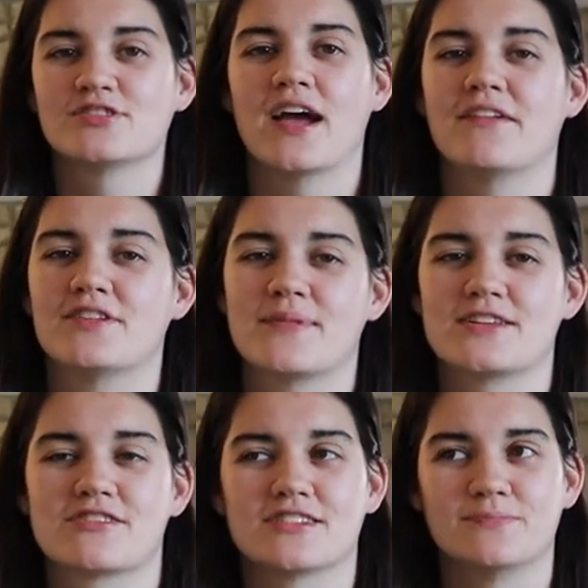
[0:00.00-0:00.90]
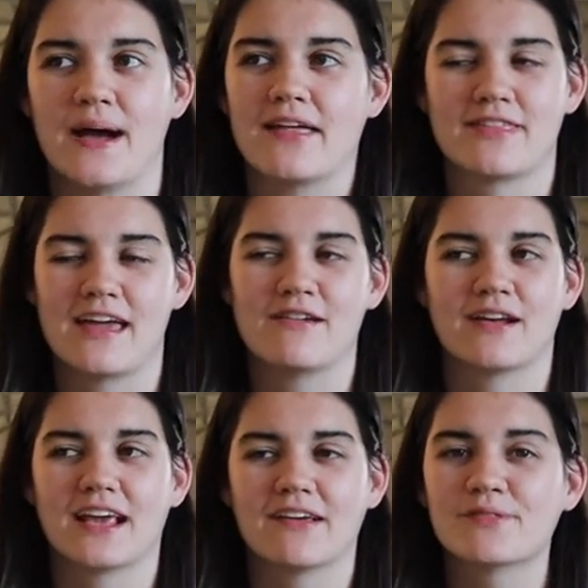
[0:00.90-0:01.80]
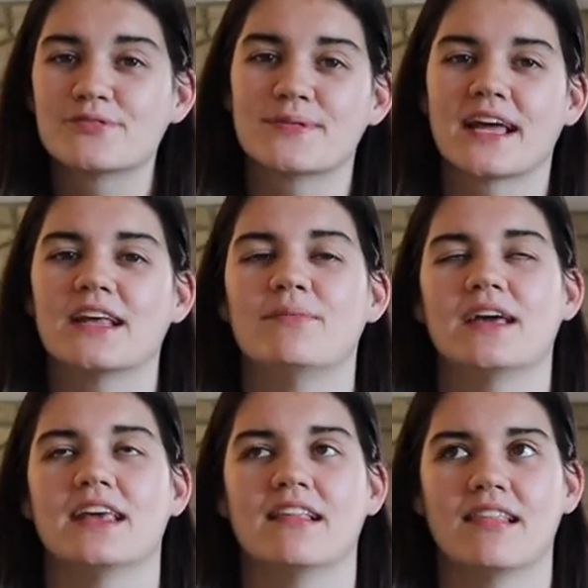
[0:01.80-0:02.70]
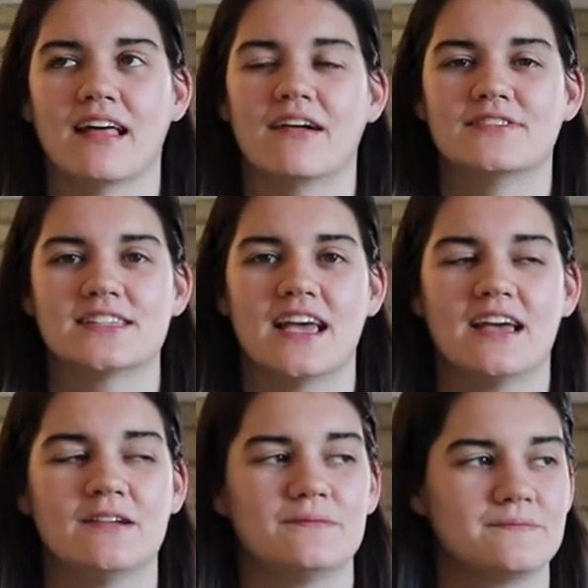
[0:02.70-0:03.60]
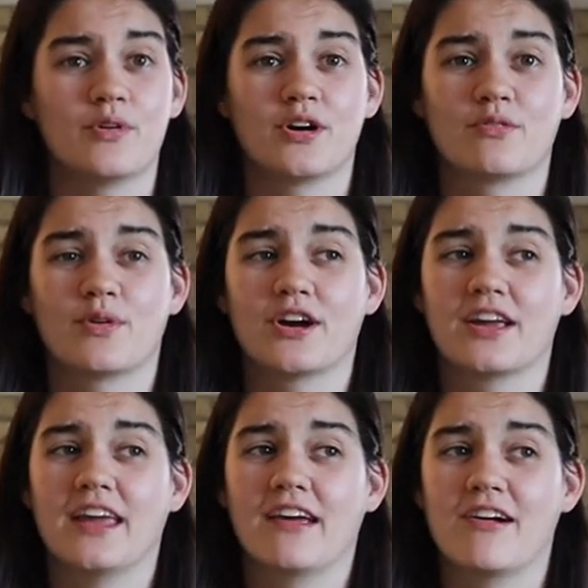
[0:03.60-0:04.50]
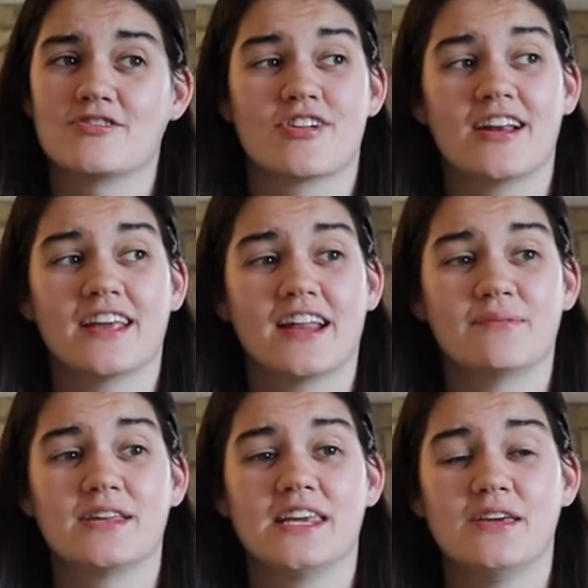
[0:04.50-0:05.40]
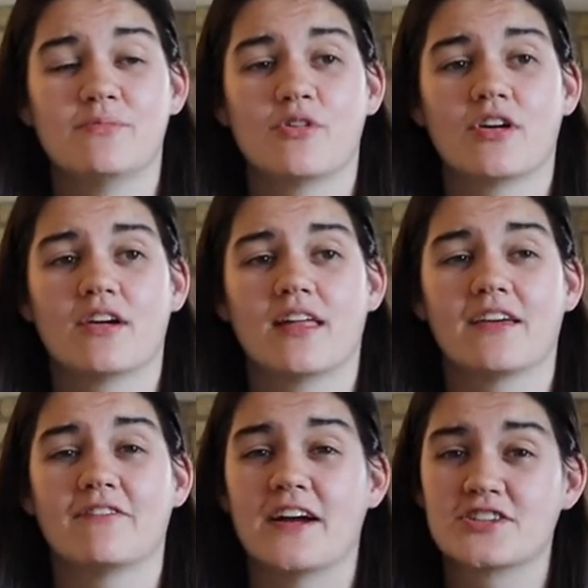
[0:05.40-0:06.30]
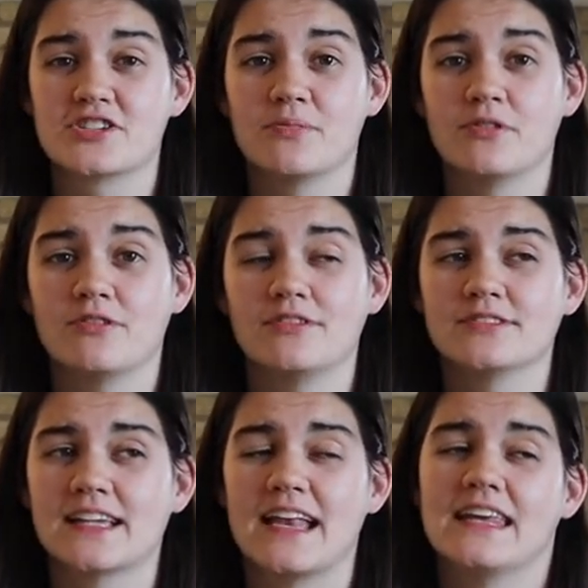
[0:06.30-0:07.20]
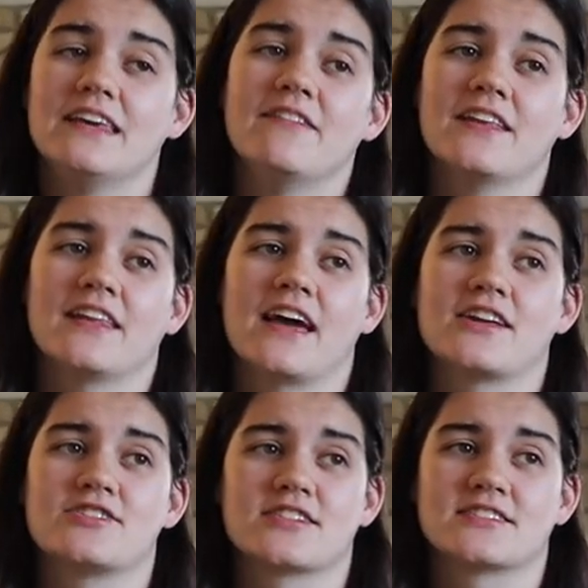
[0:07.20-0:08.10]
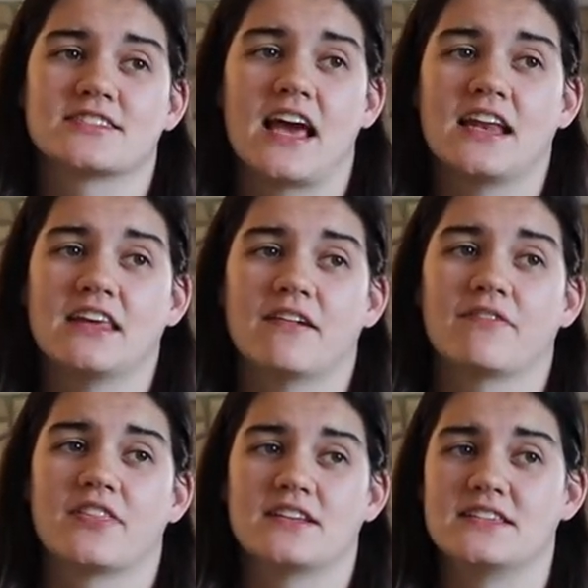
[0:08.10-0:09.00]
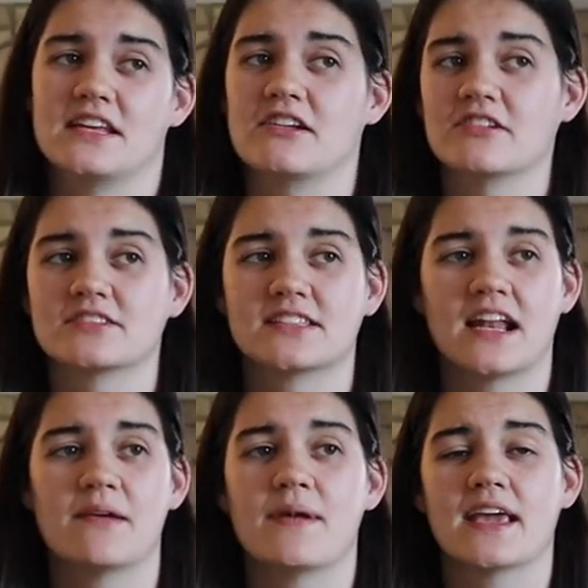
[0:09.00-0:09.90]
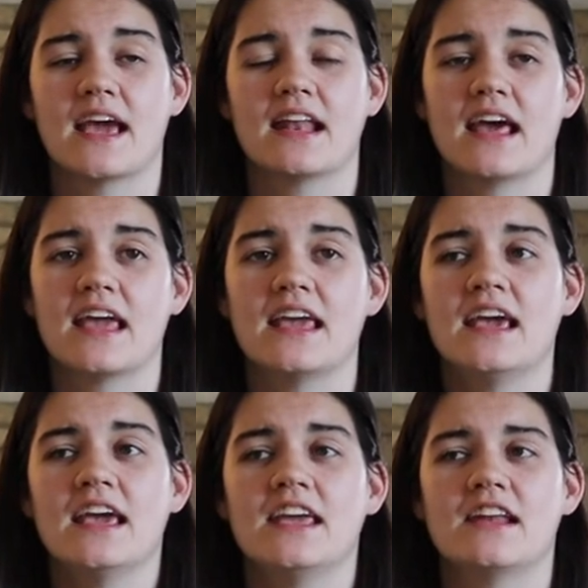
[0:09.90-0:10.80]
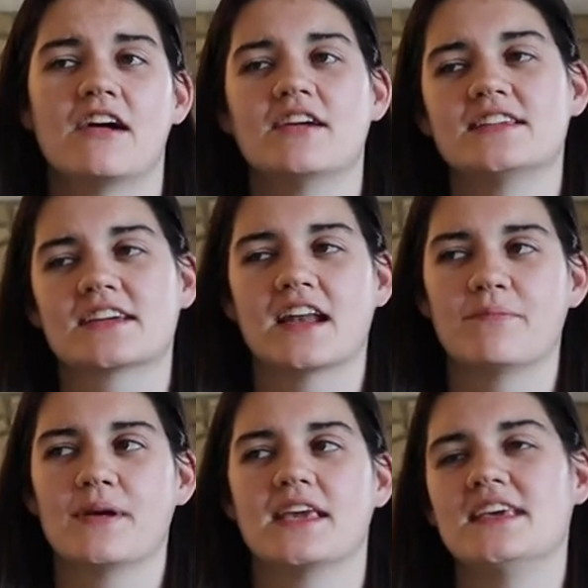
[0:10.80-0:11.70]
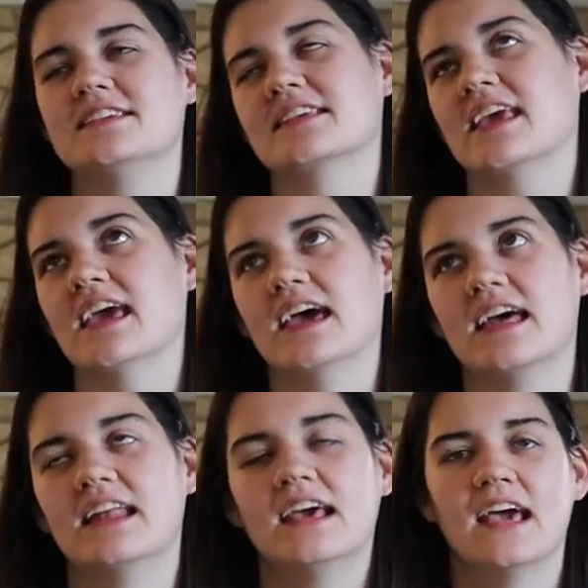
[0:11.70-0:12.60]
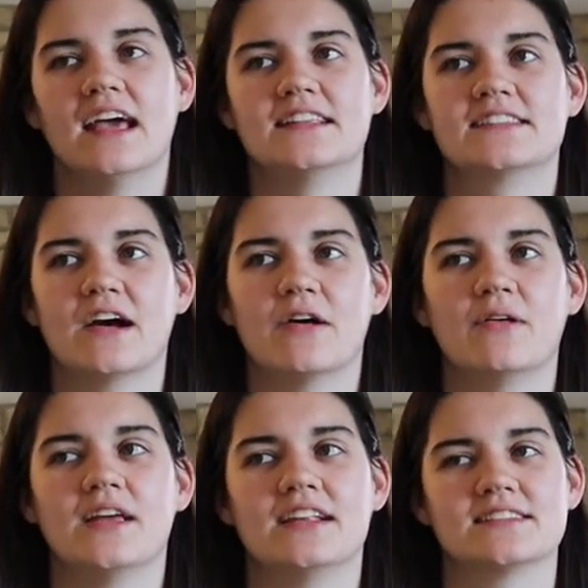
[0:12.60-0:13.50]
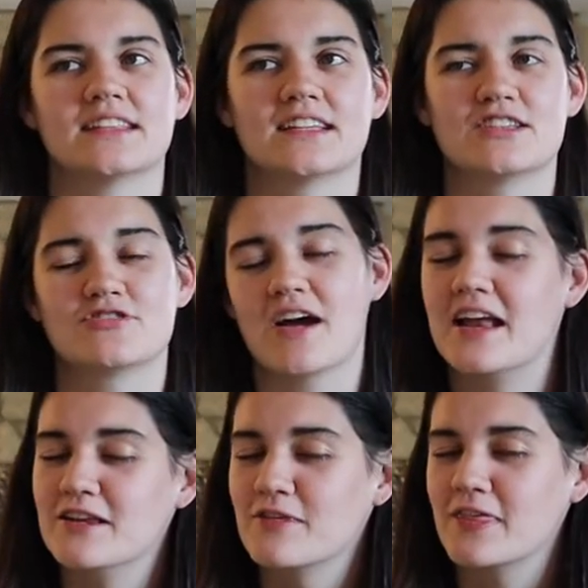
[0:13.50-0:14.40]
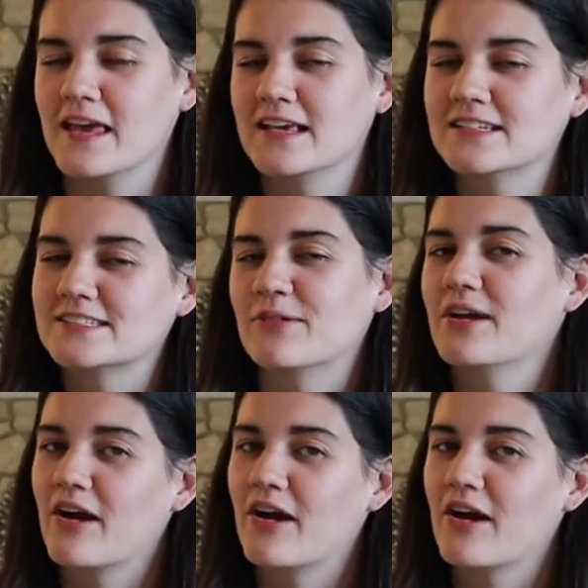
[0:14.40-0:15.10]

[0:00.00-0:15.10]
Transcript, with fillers: So I have to make sure it's bath night when I give him spaghetti, but he loves it. We're working on trying to get him to eat more like vegetables and even like just any of the dinners that I make at night. You know, he's kind of picky, he's a kid, and so he doesn't like to try new things, so we